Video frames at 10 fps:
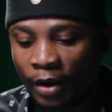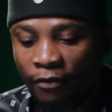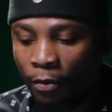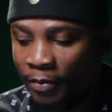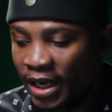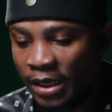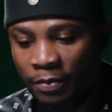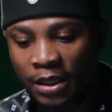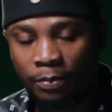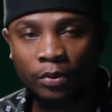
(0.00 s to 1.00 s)
For many
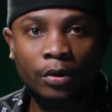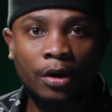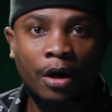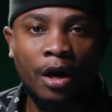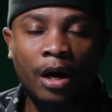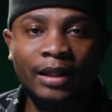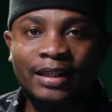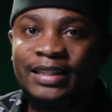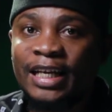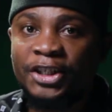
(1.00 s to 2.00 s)
people,
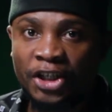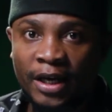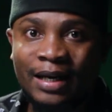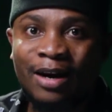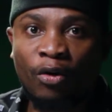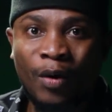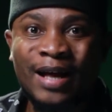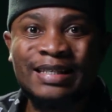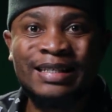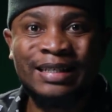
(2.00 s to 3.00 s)
this agenda
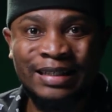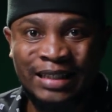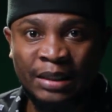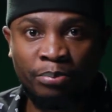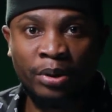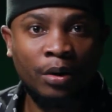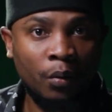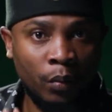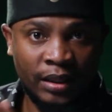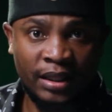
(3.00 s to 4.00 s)
runs deep
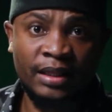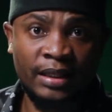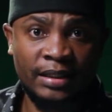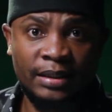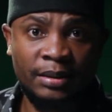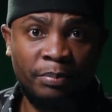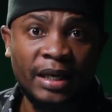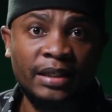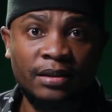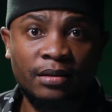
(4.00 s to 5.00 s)
within this
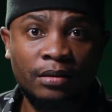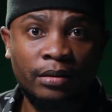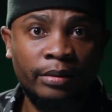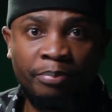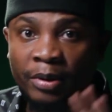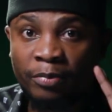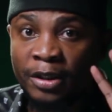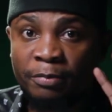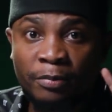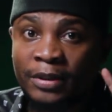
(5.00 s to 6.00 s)
space.
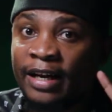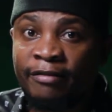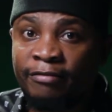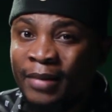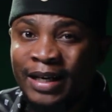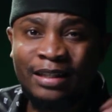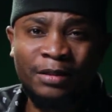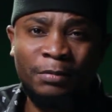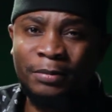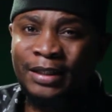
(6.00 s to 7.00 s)
These people that have money,
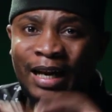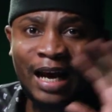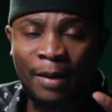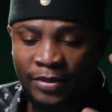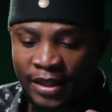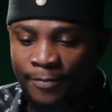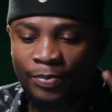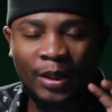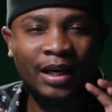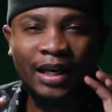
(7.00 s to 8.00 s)
these people that are up there,
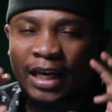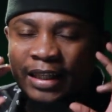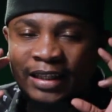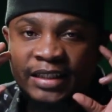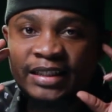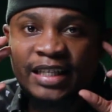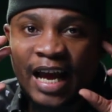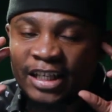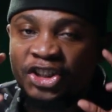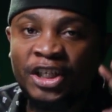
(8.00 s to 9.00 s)
this
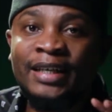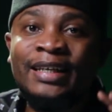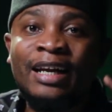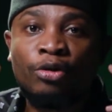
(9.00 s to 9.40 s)
agenda